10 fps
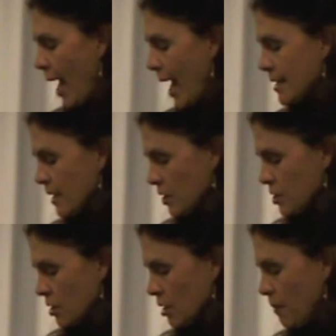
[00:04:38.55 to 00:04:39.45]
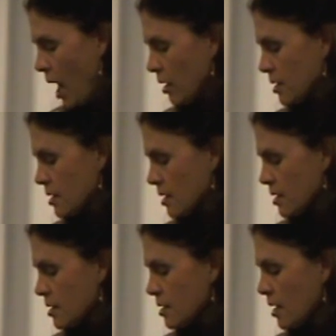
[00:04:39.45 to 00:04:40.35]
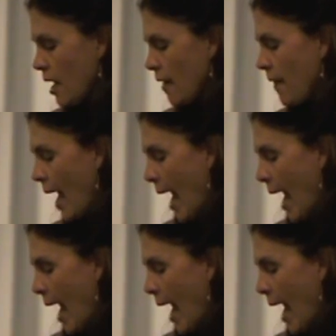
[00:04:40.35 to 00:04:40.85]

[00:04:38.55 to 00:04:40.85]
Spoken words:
adductor pollicis, the